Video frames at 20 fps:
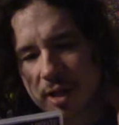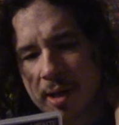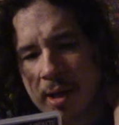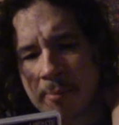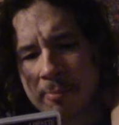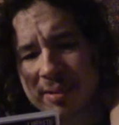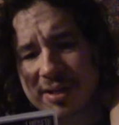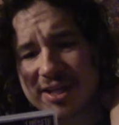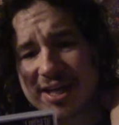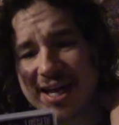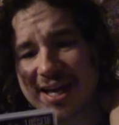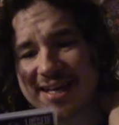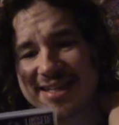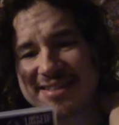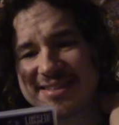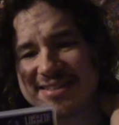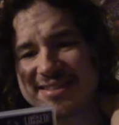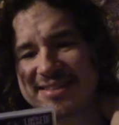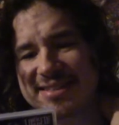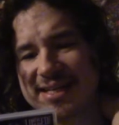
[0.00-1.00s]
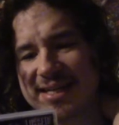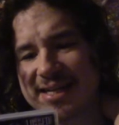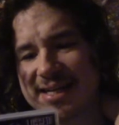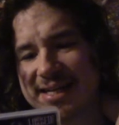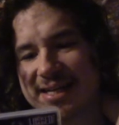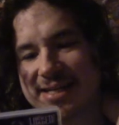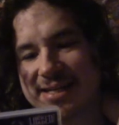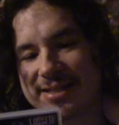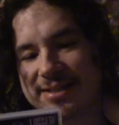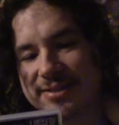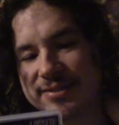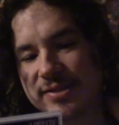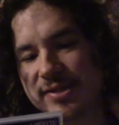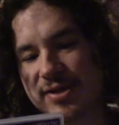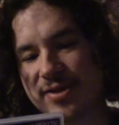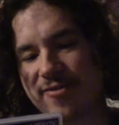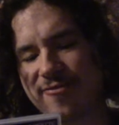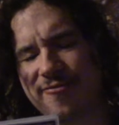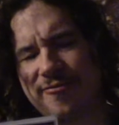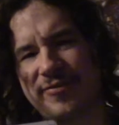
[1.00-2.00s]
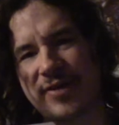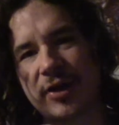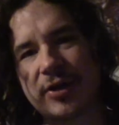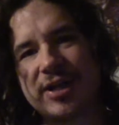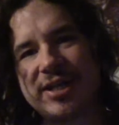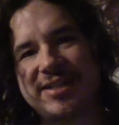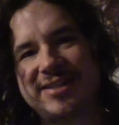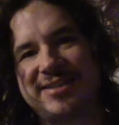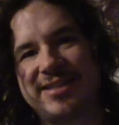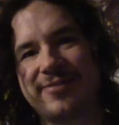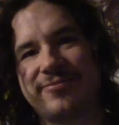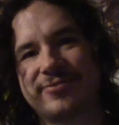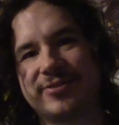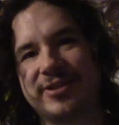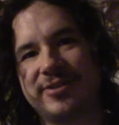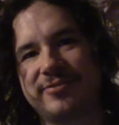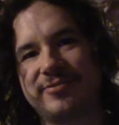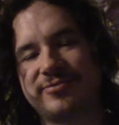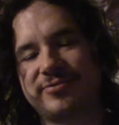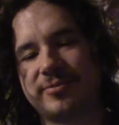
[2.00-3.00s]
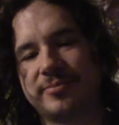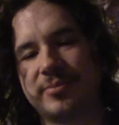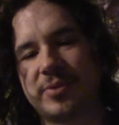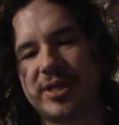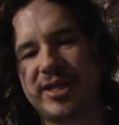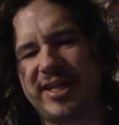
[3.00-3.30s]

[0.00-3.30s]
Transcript: But yeah, it's very different from